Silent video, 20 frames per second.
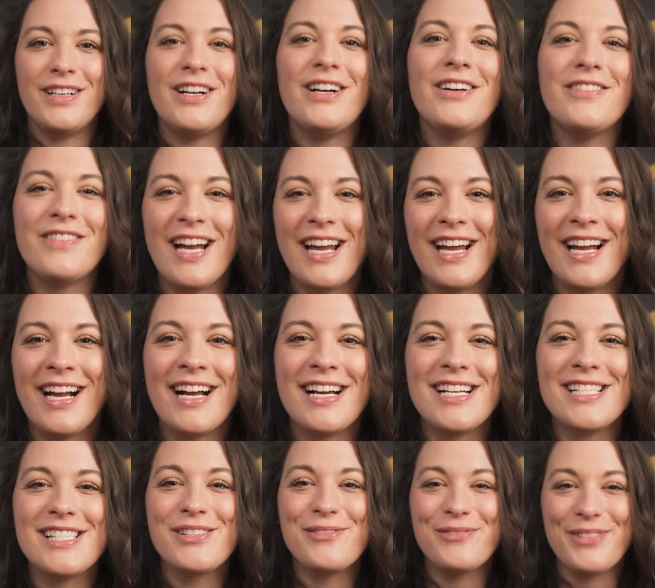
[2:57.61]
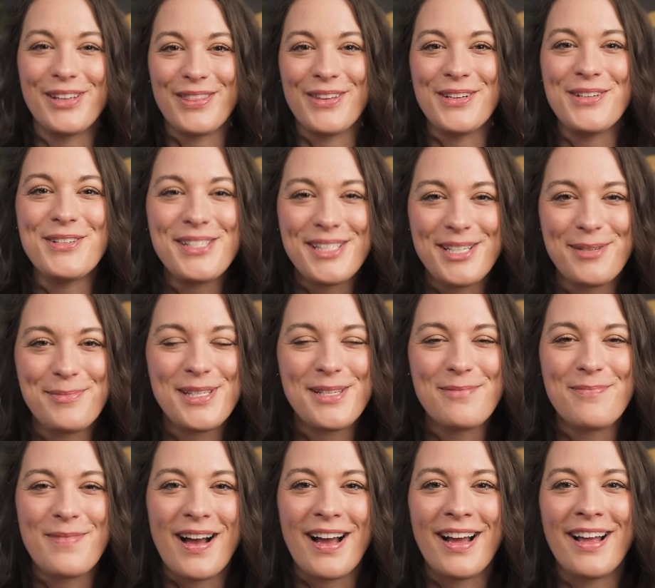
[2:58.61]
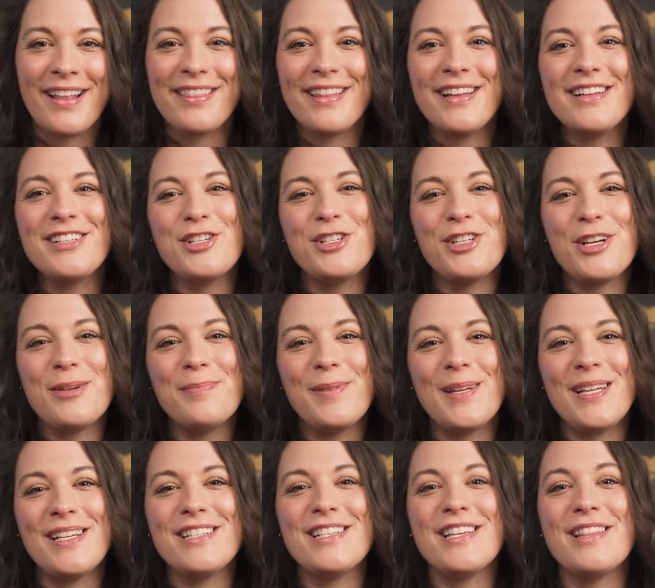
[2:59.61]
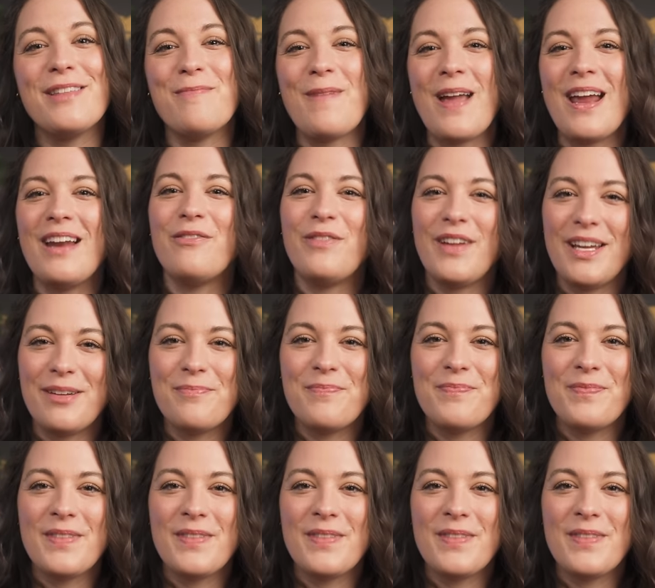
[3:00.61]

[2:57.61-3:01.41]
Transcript: All right, guys, with those tips in mind, let's jump into the main event.